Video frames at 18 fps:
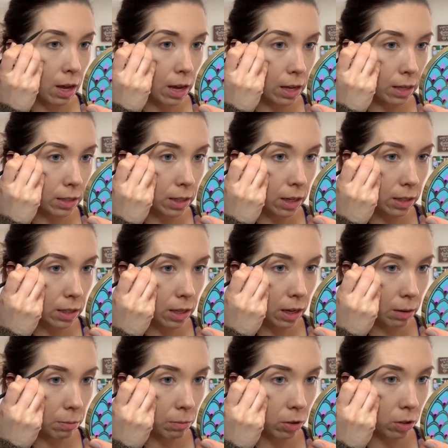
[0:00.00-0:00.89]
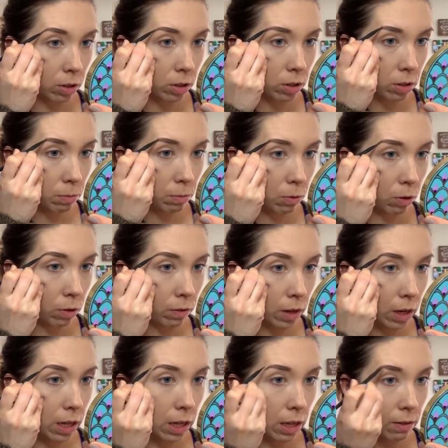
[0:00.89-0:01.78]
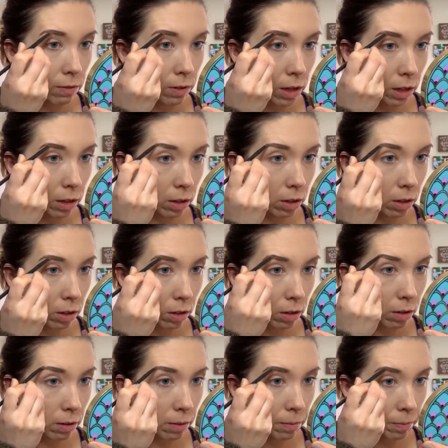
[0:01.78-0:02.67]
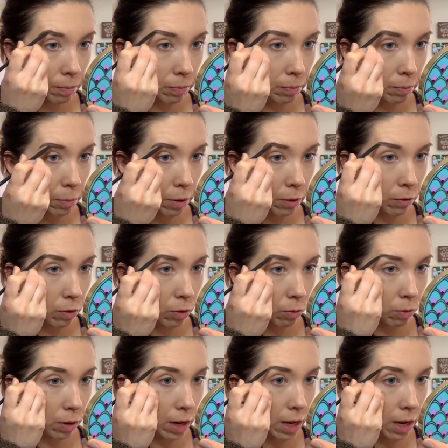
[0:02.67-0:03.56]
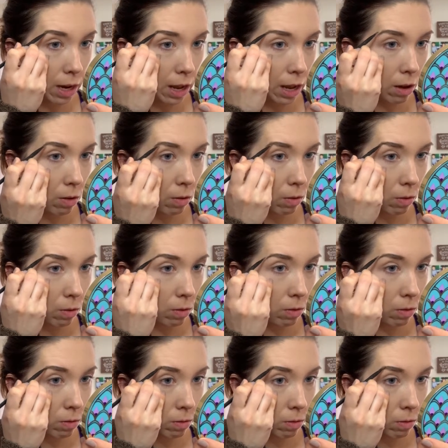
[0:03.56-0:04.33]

a daytime look to more of an evening look. But for right now,